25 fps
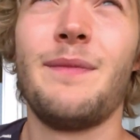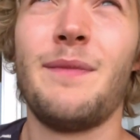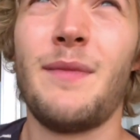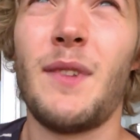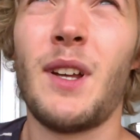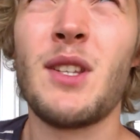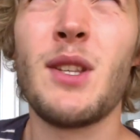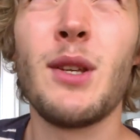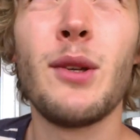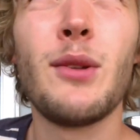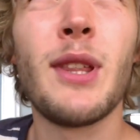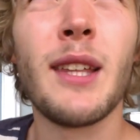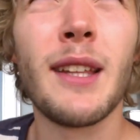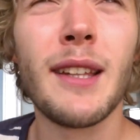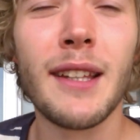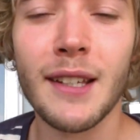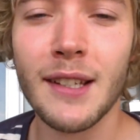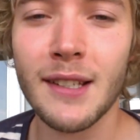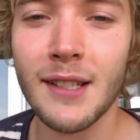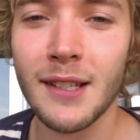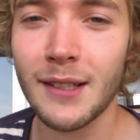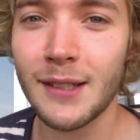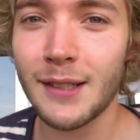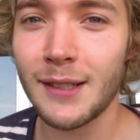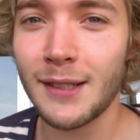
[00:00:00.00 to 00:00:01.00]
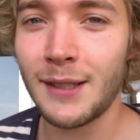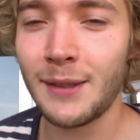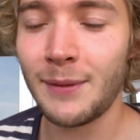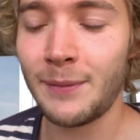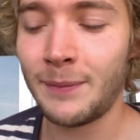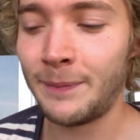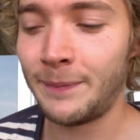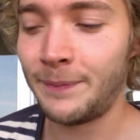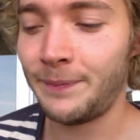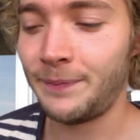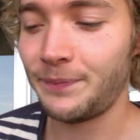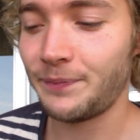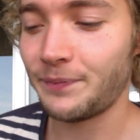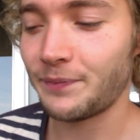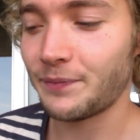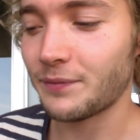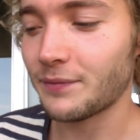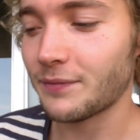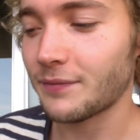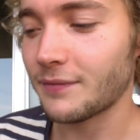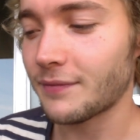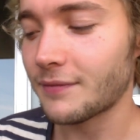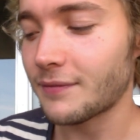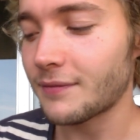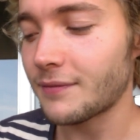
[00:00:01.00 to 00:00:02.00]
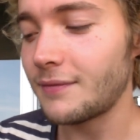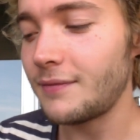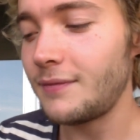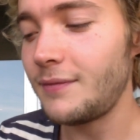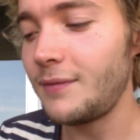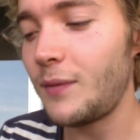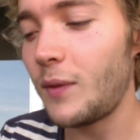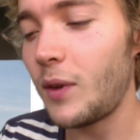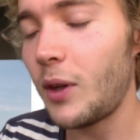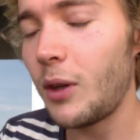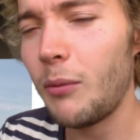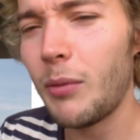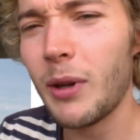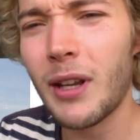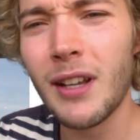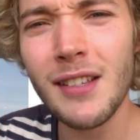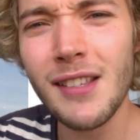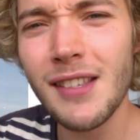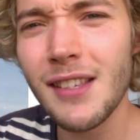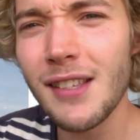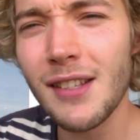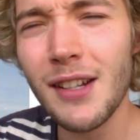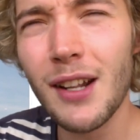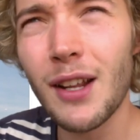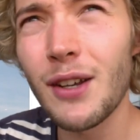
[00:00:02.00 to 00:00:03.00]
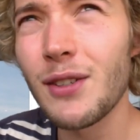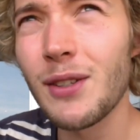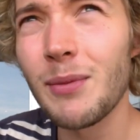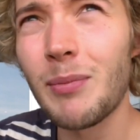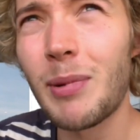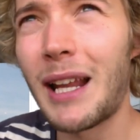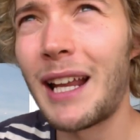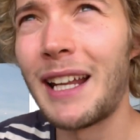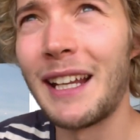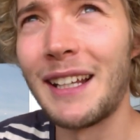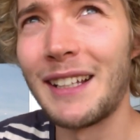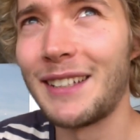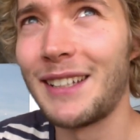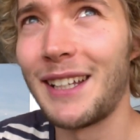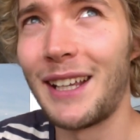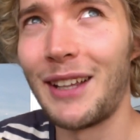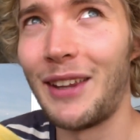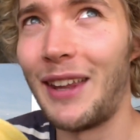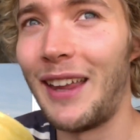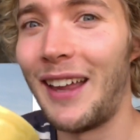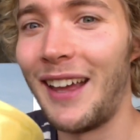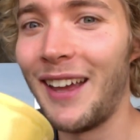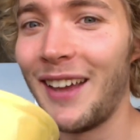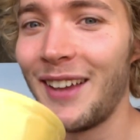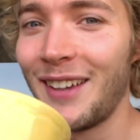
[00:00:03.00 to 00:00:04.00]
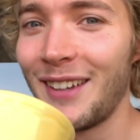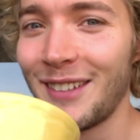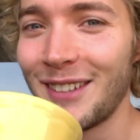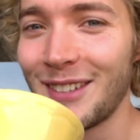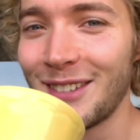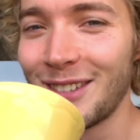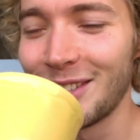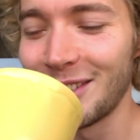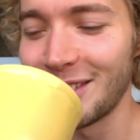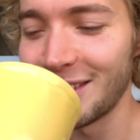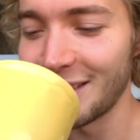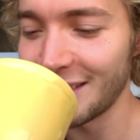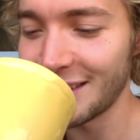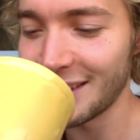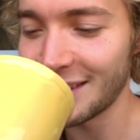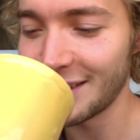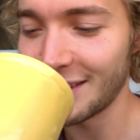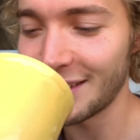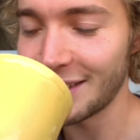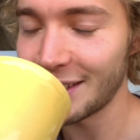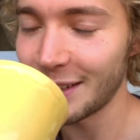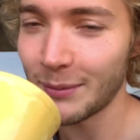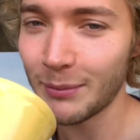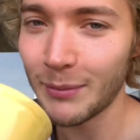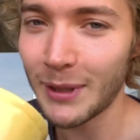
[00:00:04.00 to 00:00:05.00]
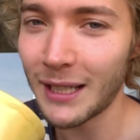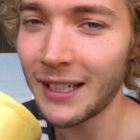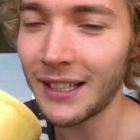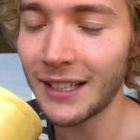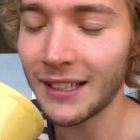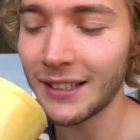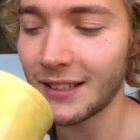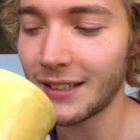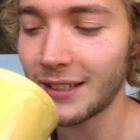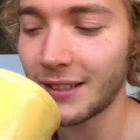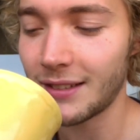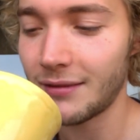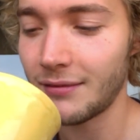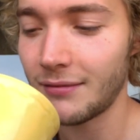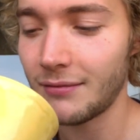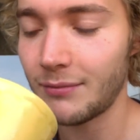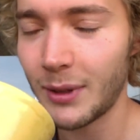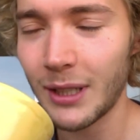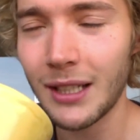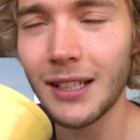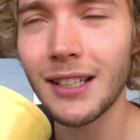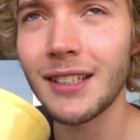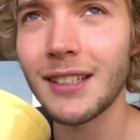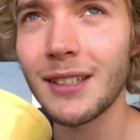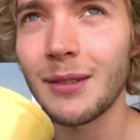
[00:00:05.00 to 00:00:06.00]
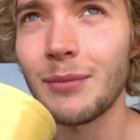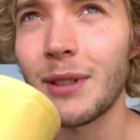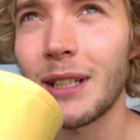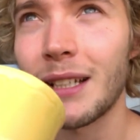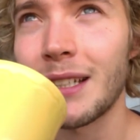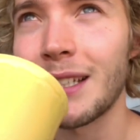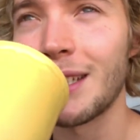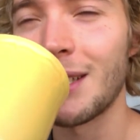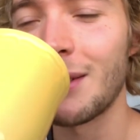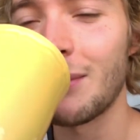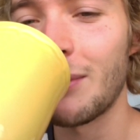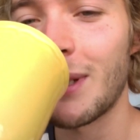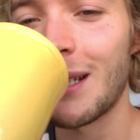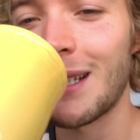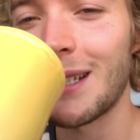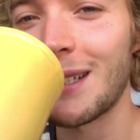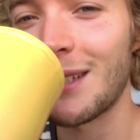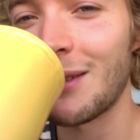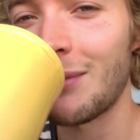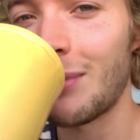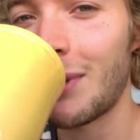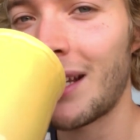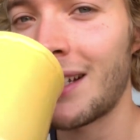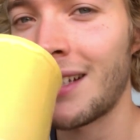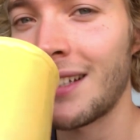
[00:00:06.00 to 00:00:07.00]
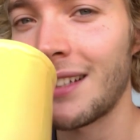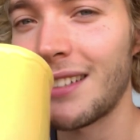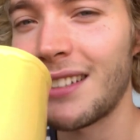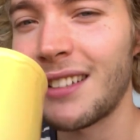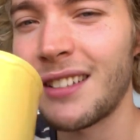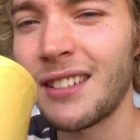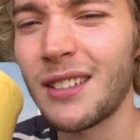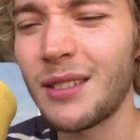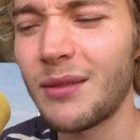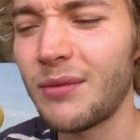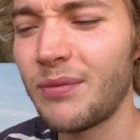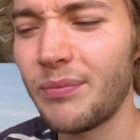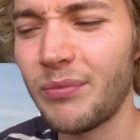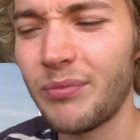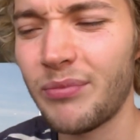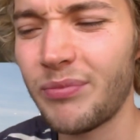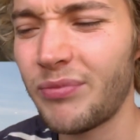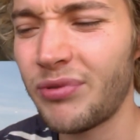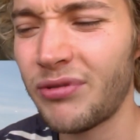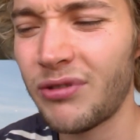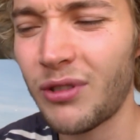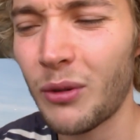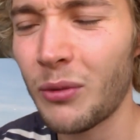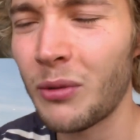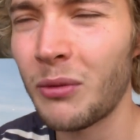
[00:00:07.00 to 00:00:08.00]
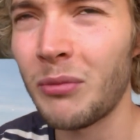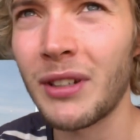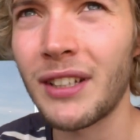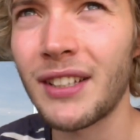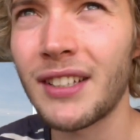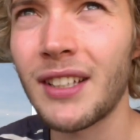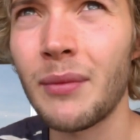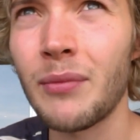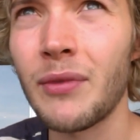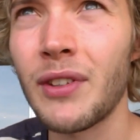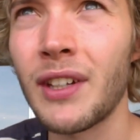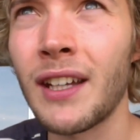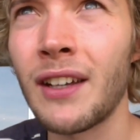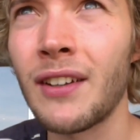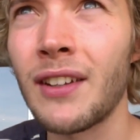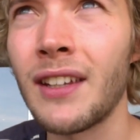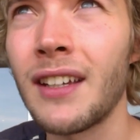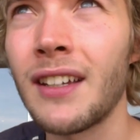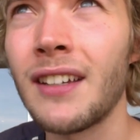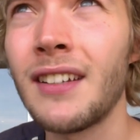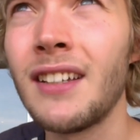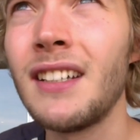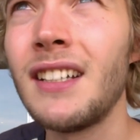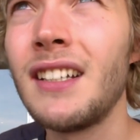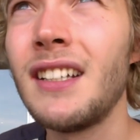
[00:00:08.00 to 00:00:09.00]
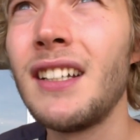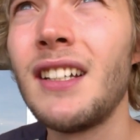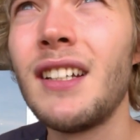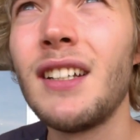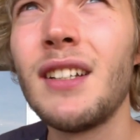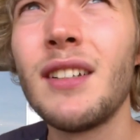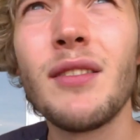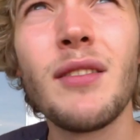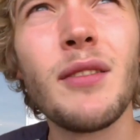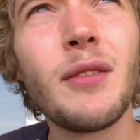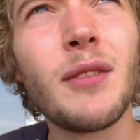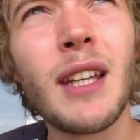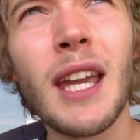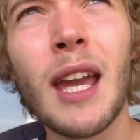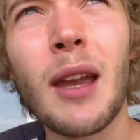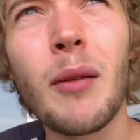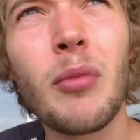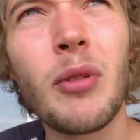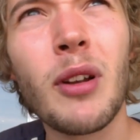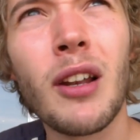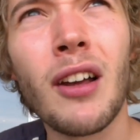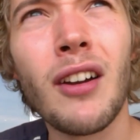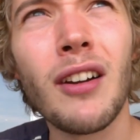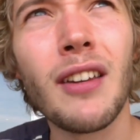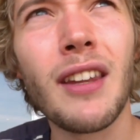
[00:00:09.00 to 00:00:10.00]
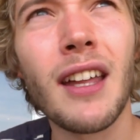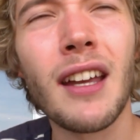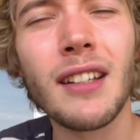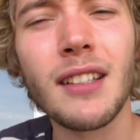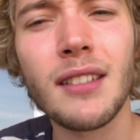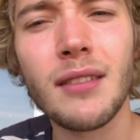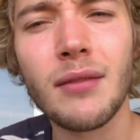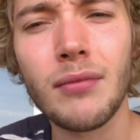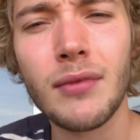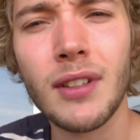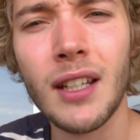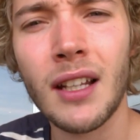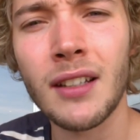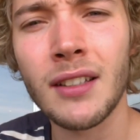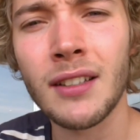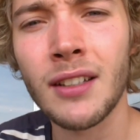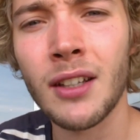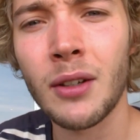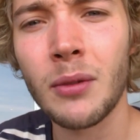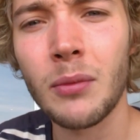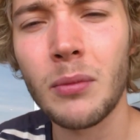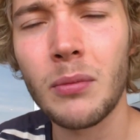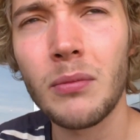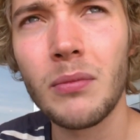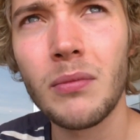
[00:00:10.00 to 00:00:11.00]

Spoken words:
I do think they exist. Because there's loads of planets out there. There's millions, billions and billions and billions of planets, so there's probably something out there. Kepler, that telescope.